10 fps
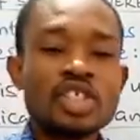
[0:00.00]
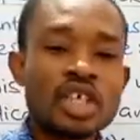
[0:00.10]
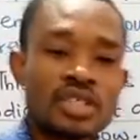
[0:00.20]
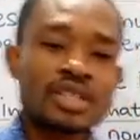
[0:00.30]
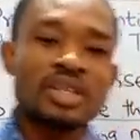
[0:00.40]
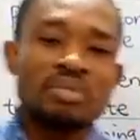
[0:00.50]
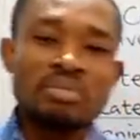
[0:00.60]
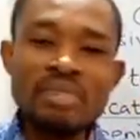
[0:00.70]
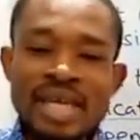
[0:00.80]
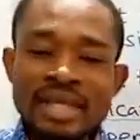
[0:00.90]
just
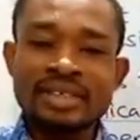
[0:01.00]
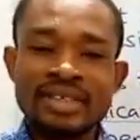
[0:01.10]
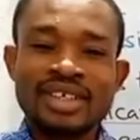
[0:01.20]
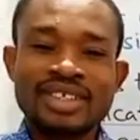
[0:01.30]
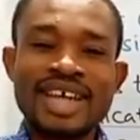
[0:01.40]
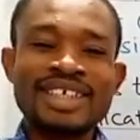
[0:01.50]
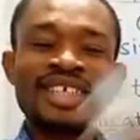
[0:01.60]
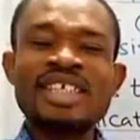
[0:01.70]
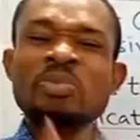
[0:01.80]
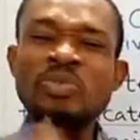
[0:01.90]
mean that it
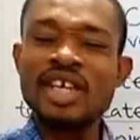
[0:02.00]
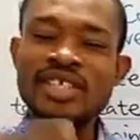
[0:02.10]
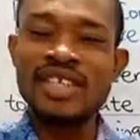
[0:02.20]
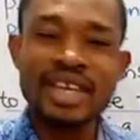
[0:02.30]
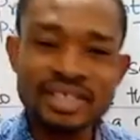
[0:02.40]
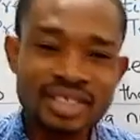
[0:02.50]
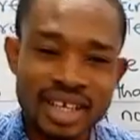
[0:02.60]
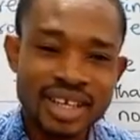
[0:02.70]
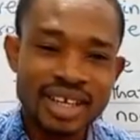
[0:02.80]
is present?